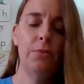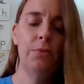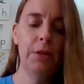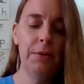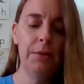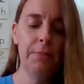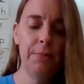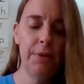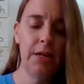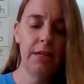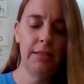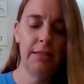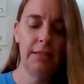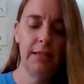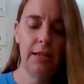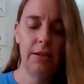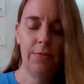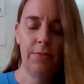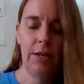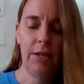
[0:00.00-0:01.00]
We must
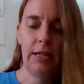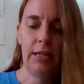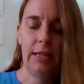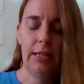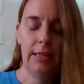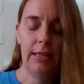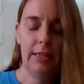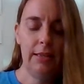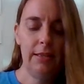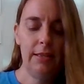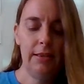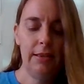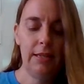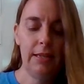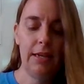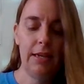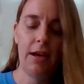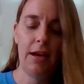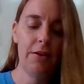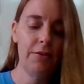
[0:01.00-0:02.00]
get ready. The
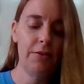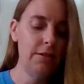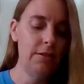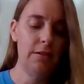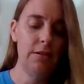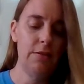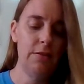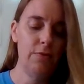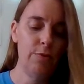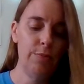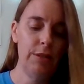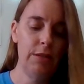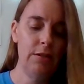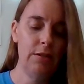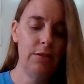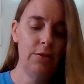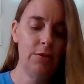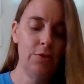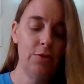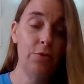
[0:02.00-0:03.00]
cows had never been
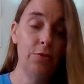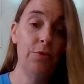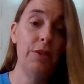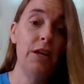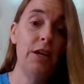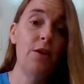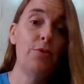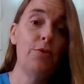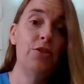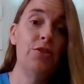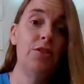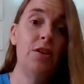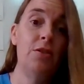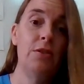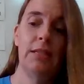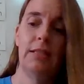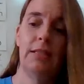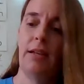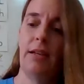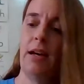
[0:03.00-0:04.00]
to school. They were so
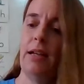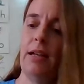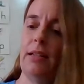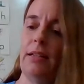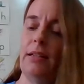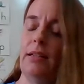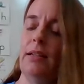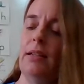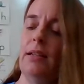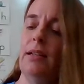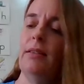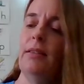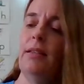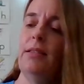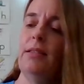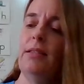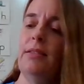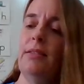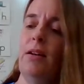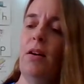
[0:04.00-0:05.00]
excited. They
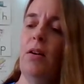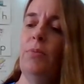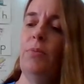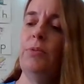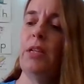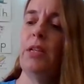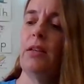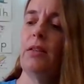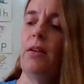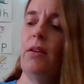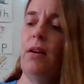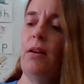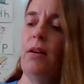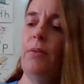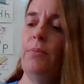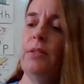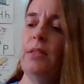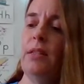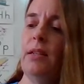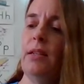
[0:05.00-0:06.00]
stomped and
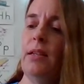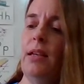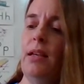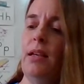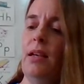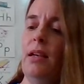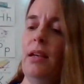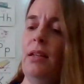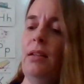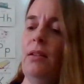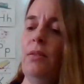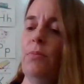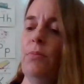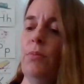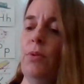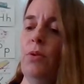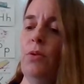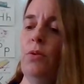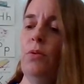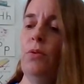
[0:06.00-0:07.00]
clomped and
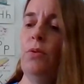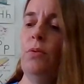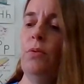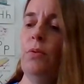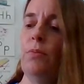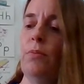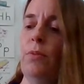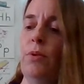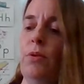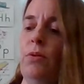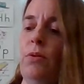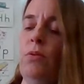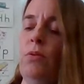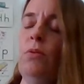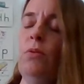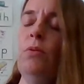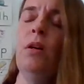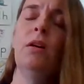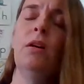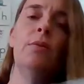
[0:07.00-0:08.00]
moo,
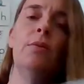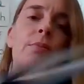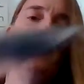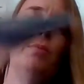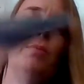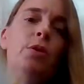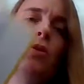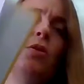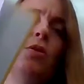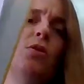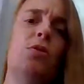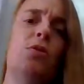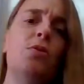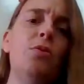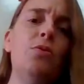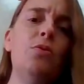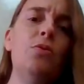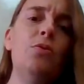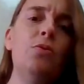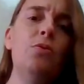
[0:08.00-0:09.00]
moo,
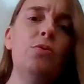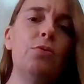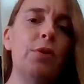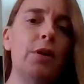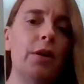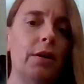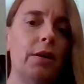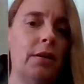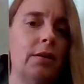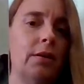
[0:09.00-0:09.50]
mooed.